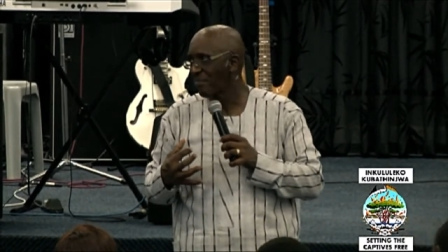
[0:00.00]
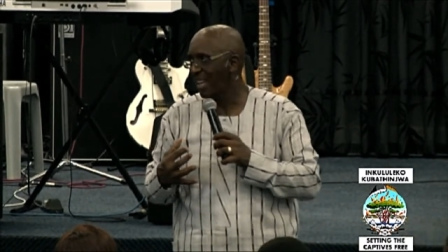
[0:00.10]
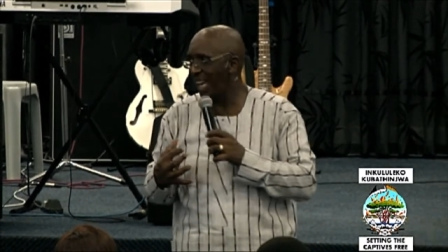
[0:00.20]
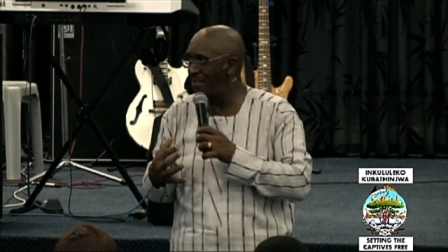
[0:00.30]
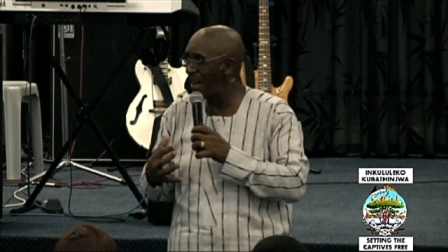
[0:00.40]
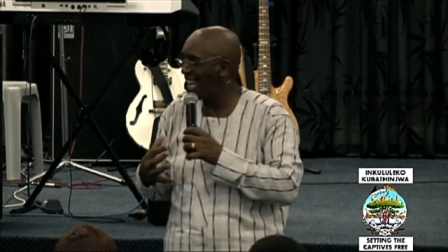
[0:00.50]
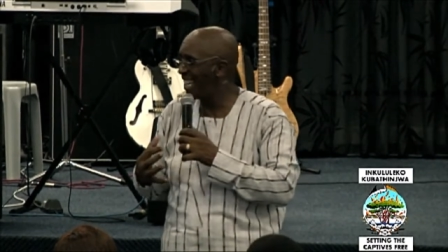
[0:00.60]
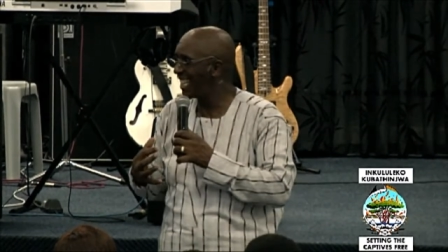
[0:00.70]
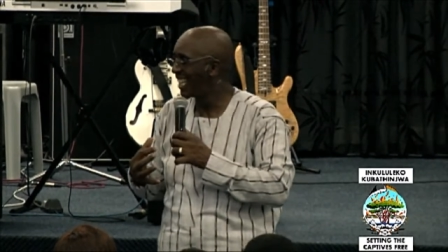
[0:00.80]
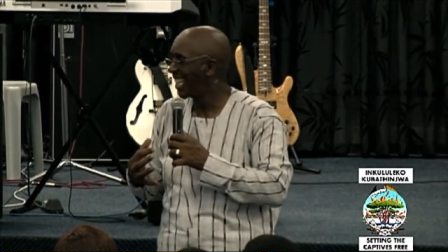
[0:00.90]

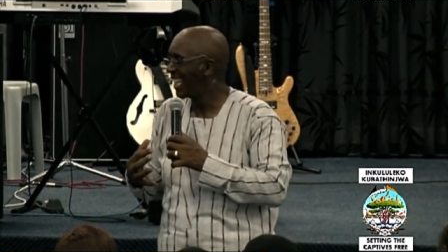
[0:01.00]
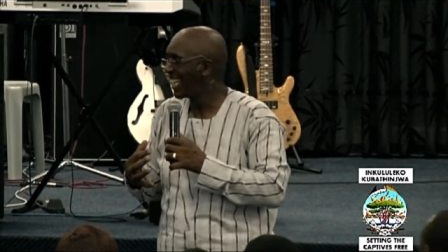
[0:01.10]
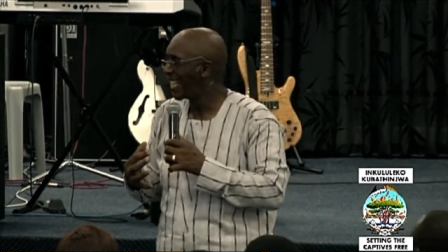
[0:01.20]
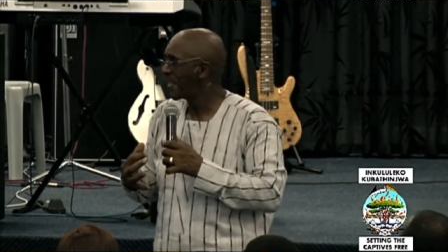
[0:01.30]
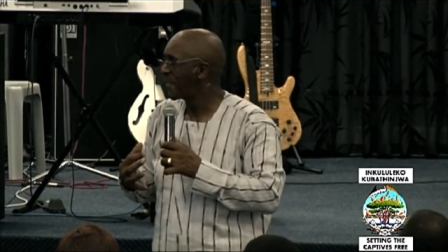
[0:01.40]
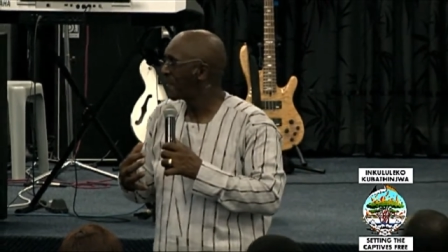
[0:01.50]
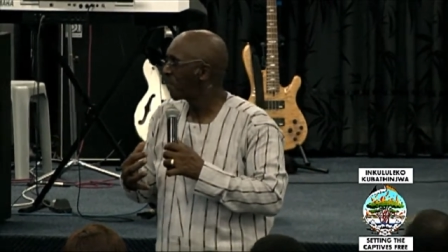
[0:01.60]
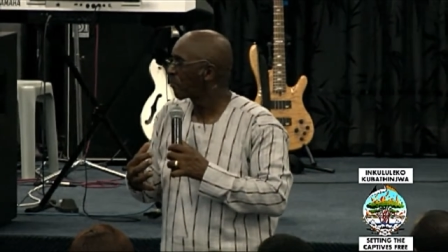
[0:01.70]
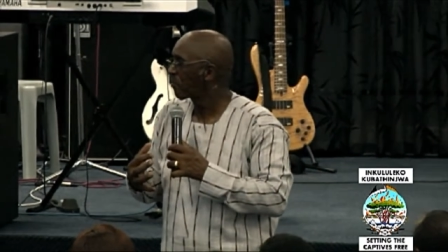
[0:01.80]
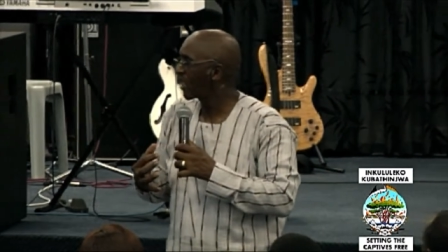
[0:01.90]
Amen.
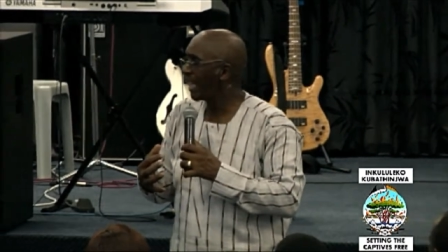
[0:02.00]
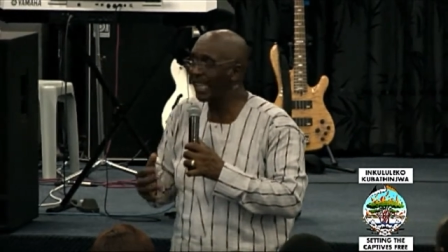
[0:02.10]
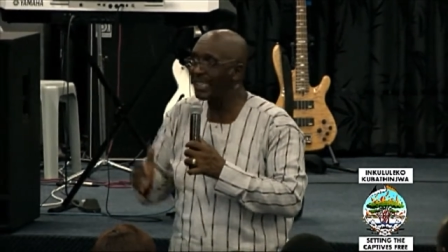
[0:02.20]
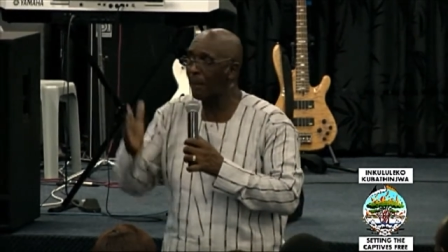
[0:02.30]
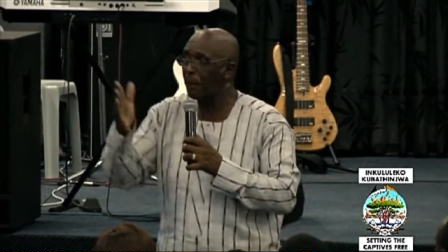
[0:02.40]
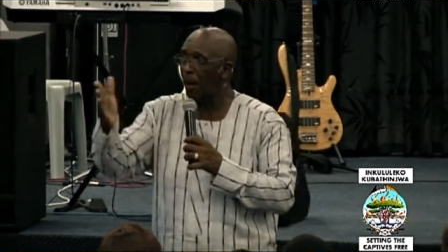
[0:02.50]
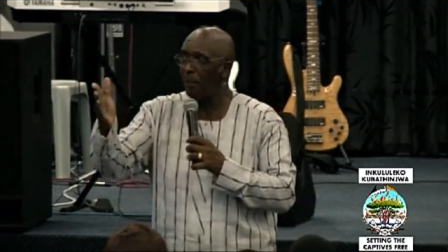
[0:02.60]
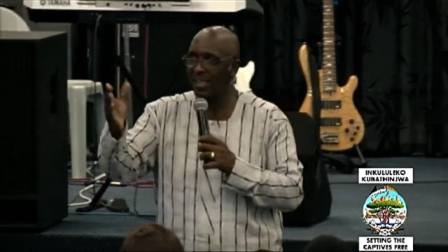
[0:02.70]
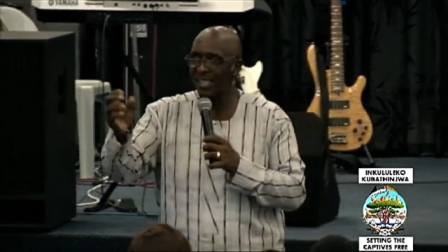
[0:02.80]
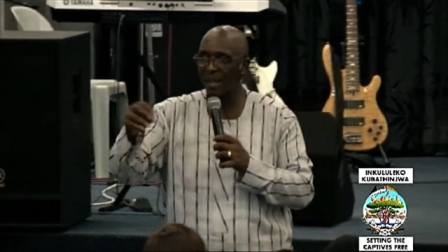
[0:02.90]
It is a
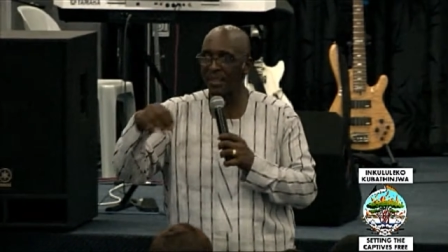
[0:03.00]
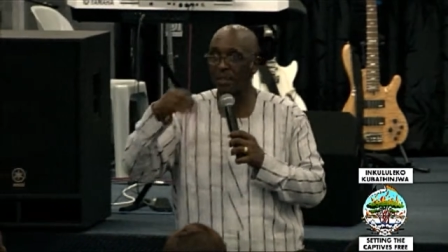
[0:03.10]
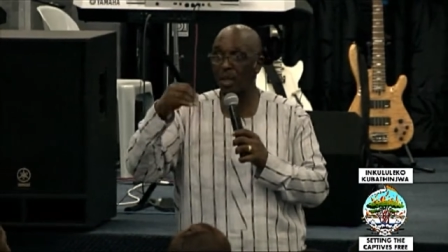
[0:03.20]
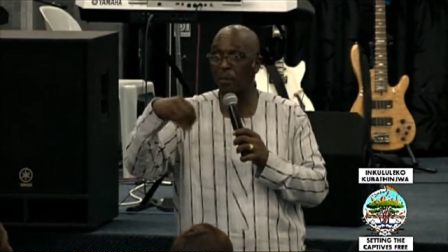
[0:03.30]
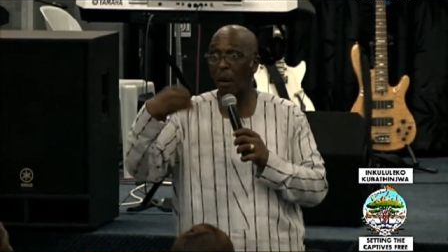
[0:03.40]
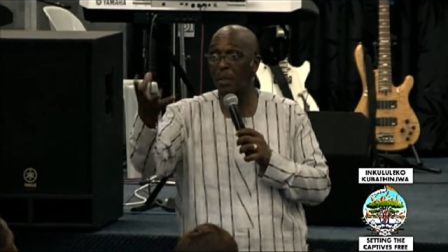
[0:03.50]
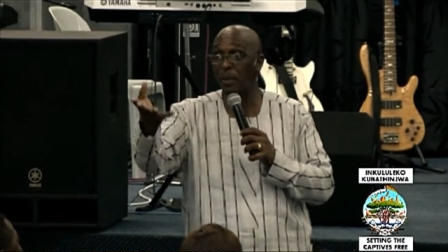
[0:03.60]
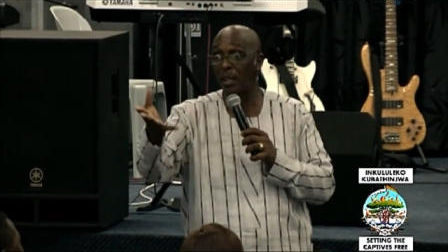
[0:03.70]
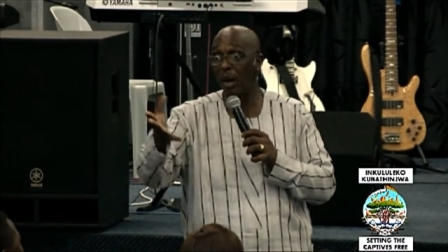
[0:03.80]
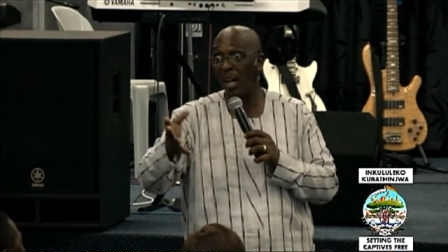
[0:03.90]
promise that was promised
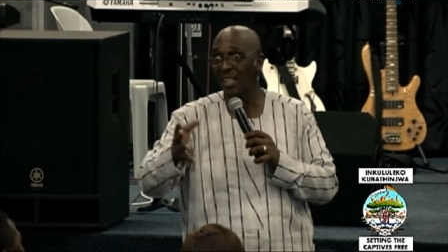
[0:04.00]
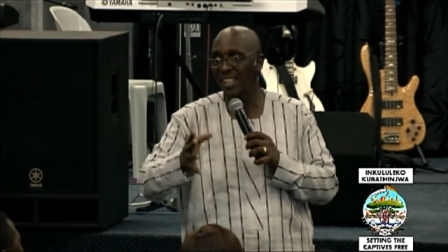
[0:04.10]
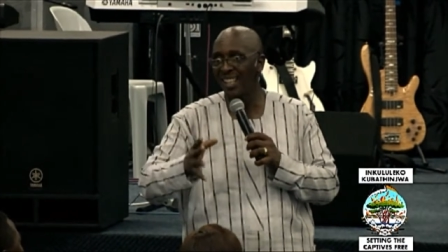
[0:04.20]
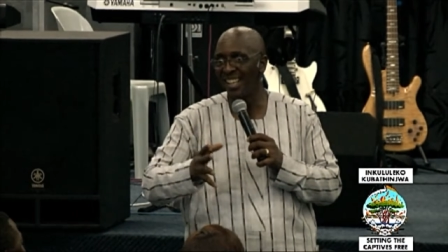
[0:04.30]
by God.